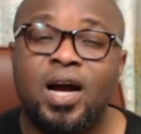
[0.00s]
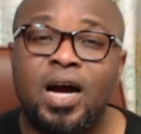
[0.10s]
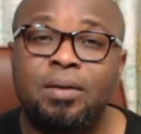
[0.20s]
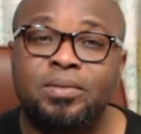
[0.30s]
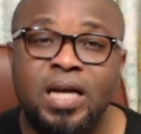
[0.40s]

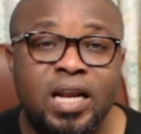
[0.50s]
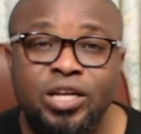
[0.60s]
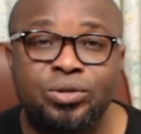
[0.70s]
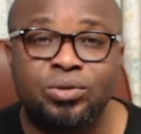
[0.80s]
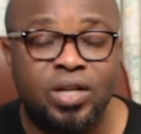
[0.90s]
I'm telling
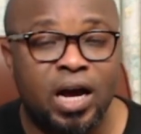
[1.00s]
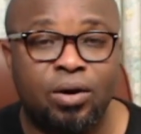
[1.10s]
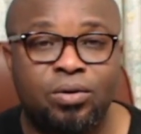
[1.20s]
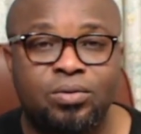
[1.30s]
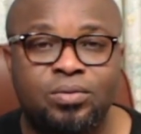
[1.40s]
you
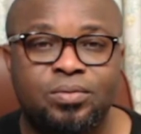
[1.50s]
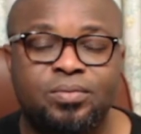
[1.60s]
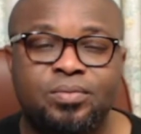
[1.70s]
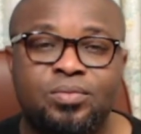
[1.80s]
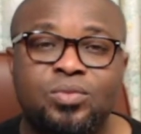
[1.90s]
now
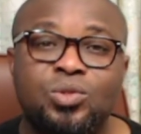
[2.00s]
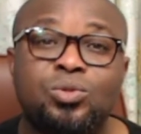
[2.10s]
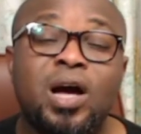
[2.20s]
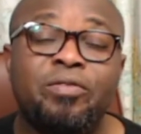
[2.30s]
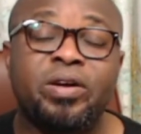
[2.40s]
to
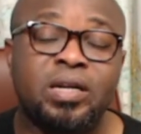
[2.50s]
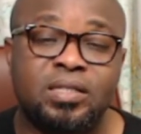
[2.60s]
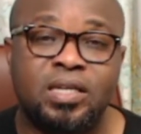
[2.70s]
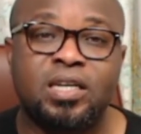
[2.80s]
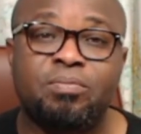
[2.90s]
have a
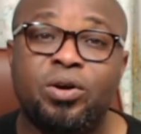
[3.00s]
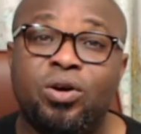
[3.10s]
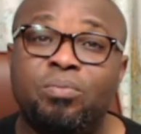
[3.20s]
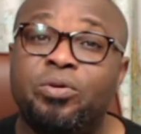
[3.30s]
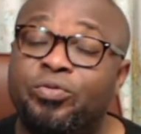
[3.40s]
rethink
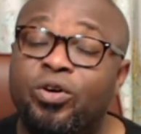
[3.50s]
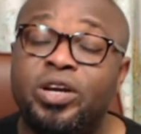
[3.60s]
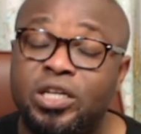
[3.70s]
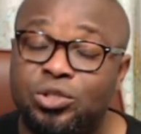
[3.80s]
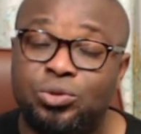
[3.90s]
before
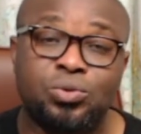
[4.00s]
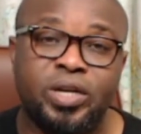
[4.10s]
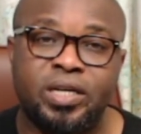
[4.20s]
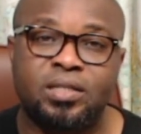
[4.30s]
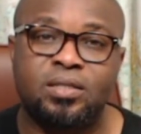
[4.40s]
it's too
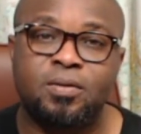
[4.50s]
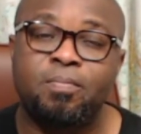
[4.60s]
late.